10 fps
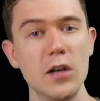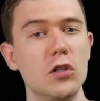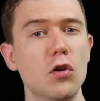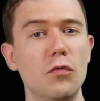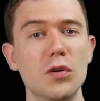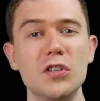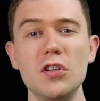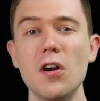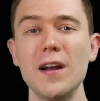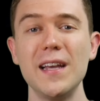so if we're
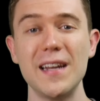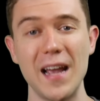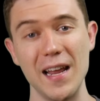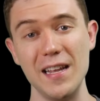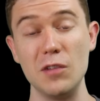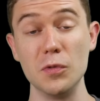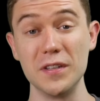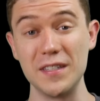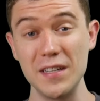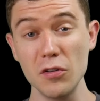starting at n
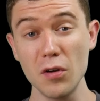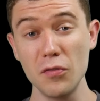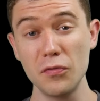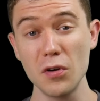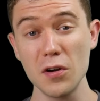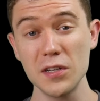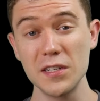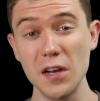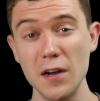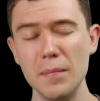equals 0 for our
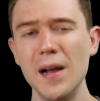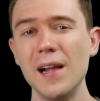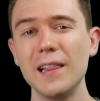sum,